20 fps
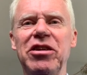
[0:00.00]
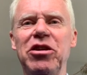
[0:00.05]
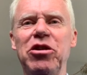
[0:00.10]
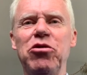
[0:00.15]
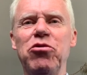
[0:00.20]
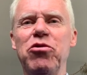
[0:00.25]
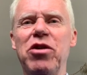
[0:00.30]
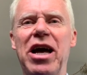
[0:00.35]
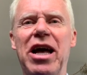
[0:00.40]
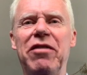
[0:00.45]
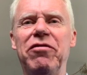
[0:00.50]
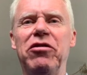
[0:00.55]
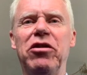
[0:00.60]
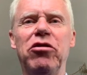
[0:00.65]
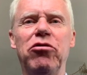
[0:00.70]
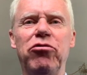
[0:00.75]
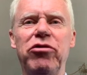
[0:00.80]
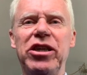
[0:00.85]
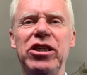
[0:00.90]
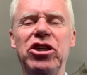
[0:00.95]
you have
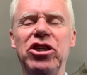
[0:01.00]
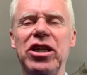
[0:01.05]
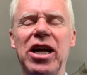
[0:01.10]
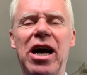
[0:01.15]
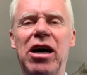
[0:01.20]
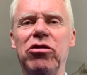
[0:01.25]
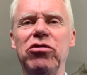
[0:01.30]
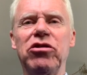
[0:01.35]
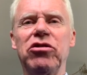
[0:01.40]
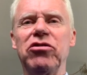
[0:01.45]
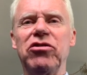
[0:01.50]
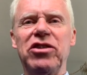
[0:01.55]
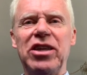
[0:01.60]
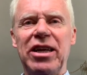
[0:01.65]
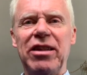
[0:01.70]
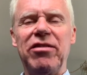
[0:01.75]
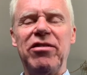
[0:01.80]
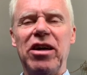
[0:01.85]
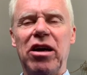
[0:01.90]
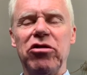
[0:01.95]
reached out to
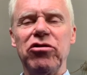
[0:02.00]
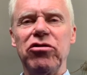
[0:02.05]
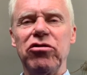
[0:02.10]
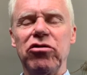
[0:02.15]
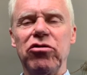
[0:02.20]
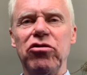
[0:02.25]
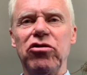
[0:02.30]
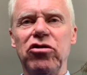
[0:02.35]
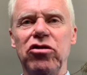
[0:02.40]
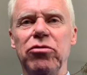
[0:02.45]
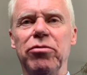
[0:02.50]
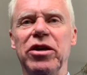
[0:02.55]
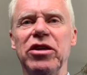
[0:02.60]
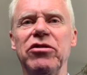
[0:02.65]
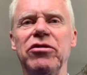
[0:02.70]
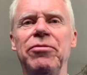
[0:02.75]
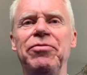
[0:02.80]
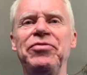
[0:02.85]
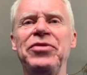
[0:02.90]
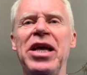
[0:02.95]
10,000 consumers.